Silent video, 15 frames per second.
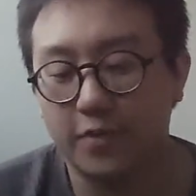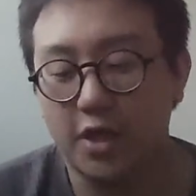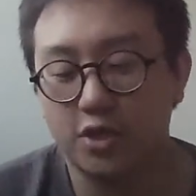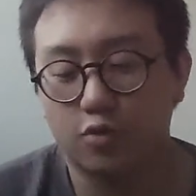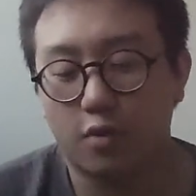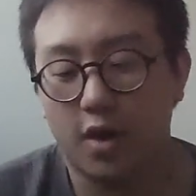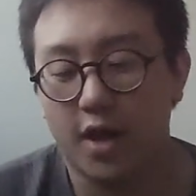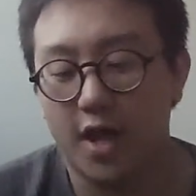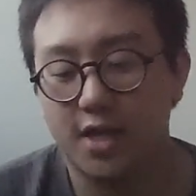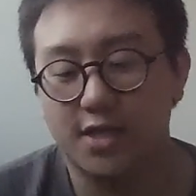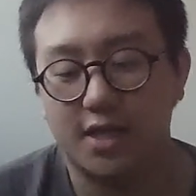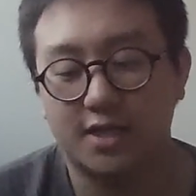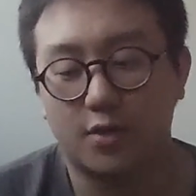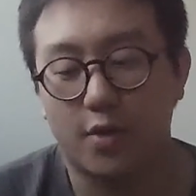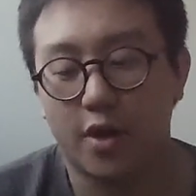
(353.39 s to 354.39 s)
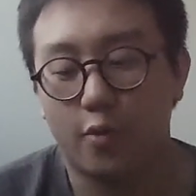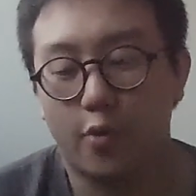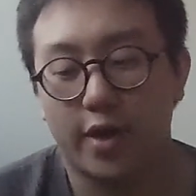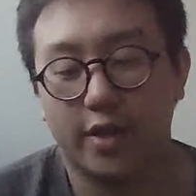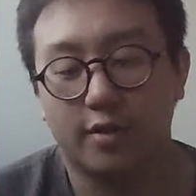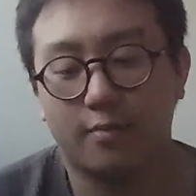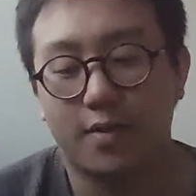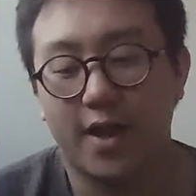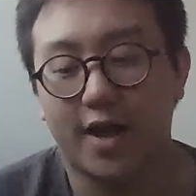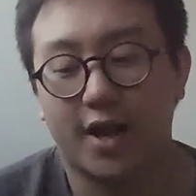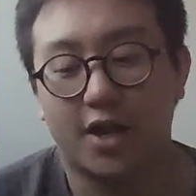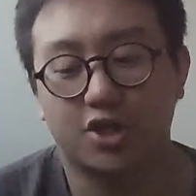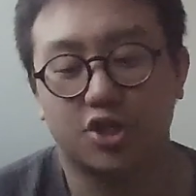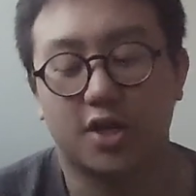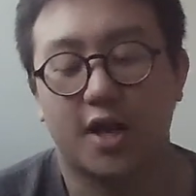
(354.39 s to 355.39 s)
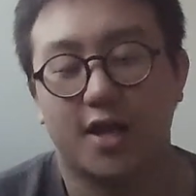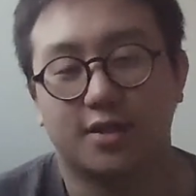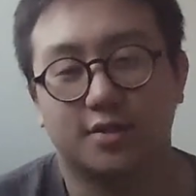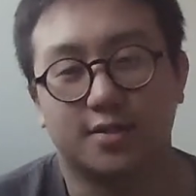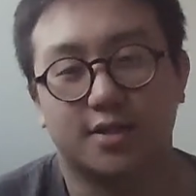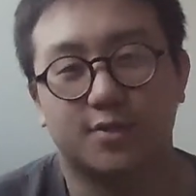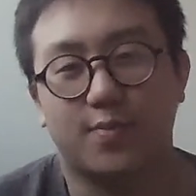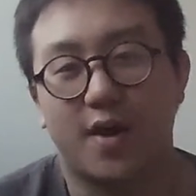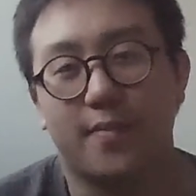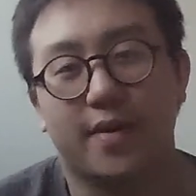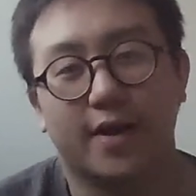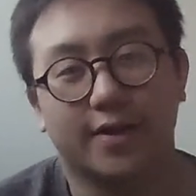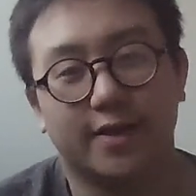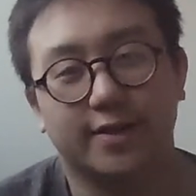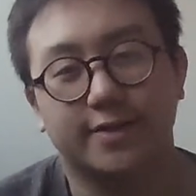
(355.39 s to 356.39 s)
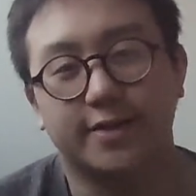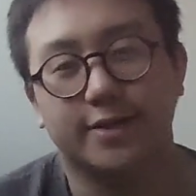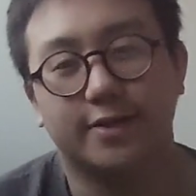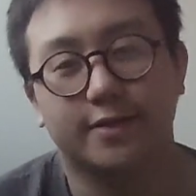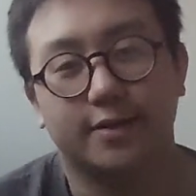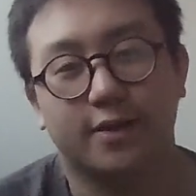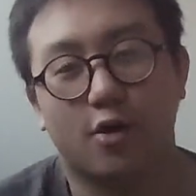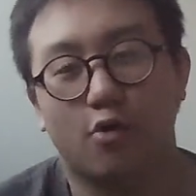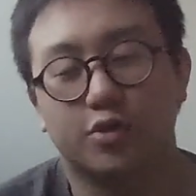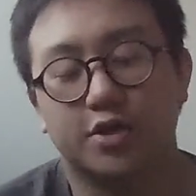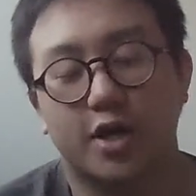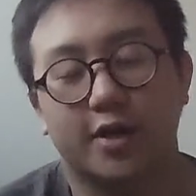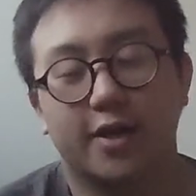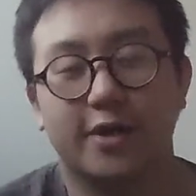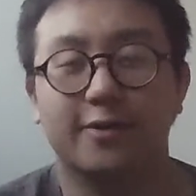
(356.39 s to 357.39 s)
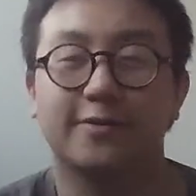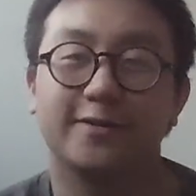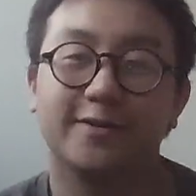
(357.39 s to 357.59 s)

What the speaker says: I quit playing Clash of Clans despite being addicted. Go Turkey.